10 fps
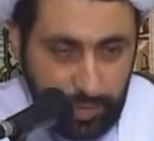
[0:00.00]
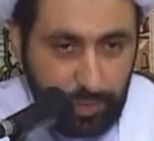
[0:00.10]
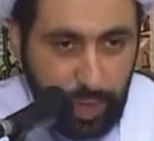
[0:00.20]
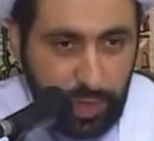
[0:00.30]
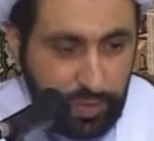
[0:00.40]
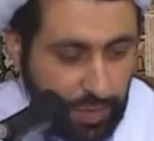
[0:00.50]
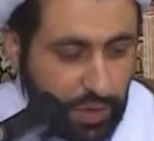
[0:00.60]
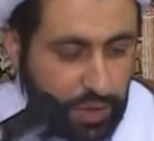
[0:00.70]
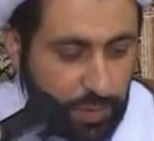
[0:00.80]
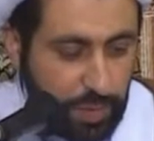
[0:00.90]
by the
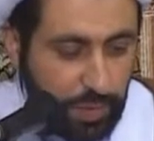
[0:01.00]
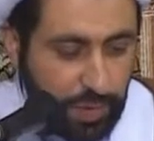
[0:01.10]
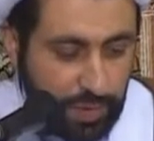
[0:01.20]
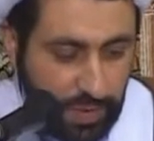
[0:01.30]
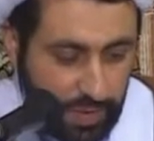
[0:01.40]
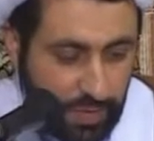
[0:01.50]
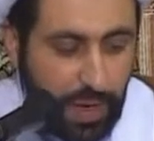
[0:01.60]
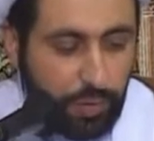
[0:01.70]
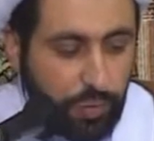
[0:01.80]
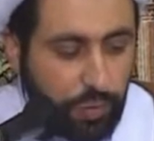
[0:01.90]
righteous people.
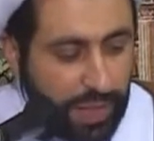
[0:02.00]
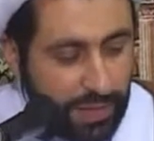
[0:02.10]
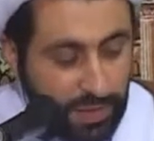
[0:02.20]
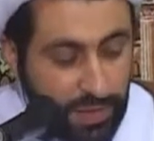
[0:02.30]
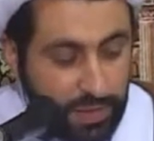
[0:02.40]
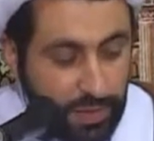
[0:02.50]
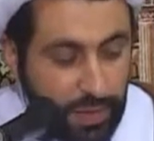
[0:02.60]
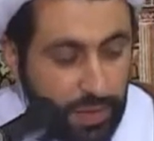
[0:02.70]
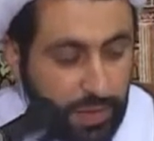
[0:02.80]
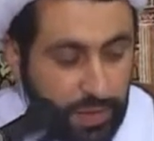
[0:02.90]
Now look at this.
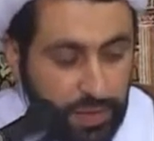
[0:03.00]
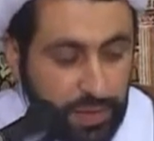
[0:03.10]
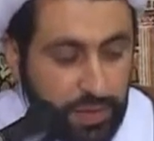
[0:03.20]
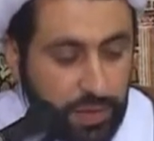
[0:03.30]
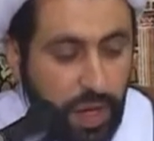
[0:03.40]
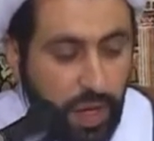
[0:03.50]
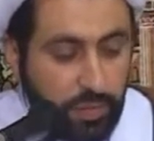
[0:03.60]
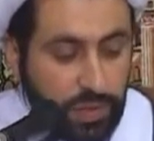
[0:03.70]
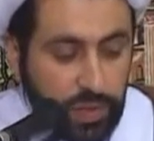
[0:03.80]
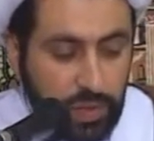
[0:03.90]
This is
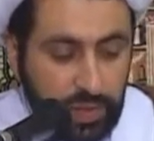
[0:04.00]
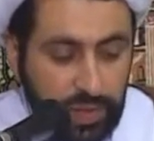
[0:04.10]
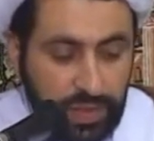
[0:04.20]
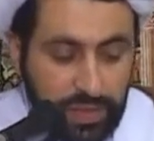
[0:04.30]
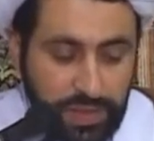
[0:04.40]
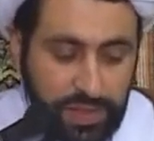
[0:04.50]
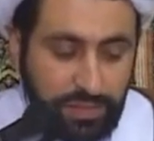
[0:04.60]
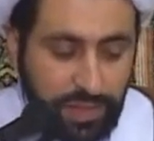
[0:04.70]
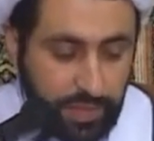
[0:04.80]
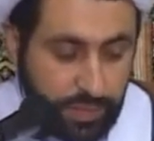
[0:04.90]
Psalms
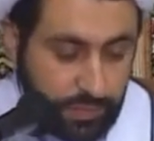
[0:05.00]
37,